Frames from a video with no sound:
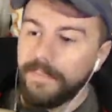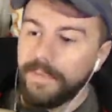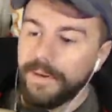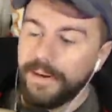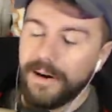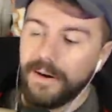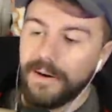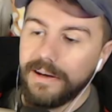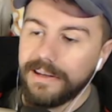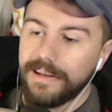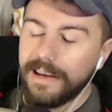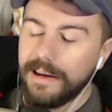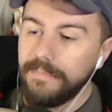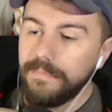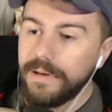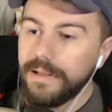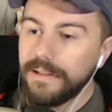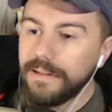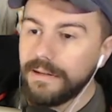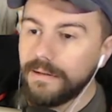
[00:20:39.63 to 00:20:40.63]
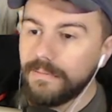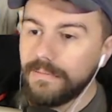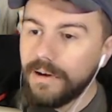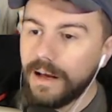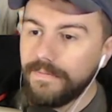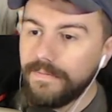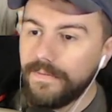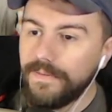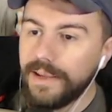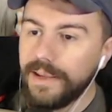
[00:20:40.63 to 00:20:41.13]
You know, it can be a little
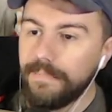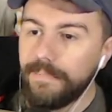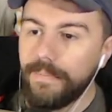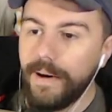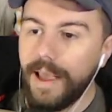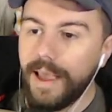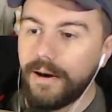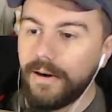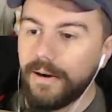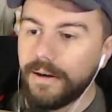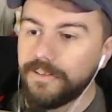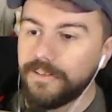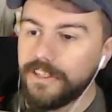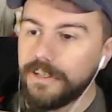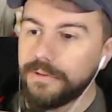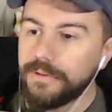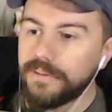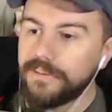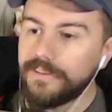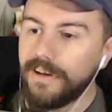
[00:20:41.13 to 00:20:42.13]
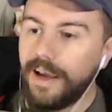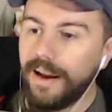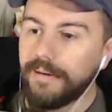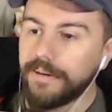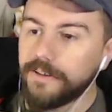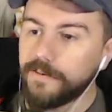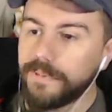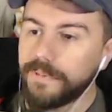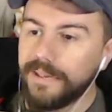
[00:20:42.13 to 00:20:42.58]
rough if you get bad RNG with Sirens,